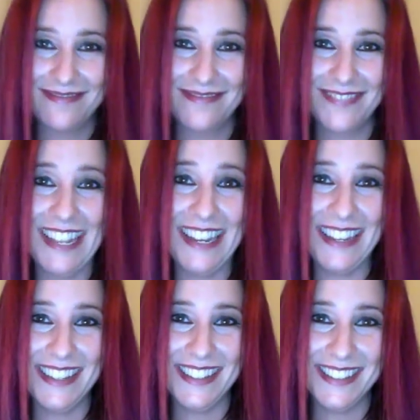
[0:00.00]

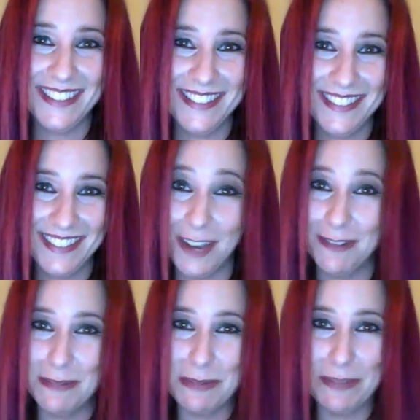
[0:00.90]
Ladies, all
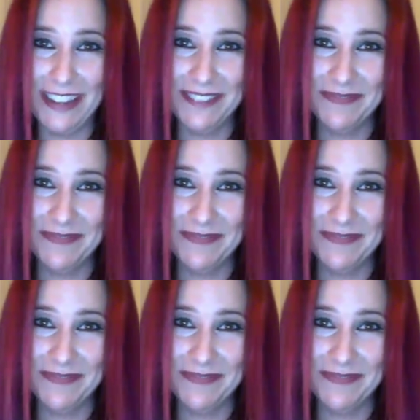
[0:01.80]
women bite.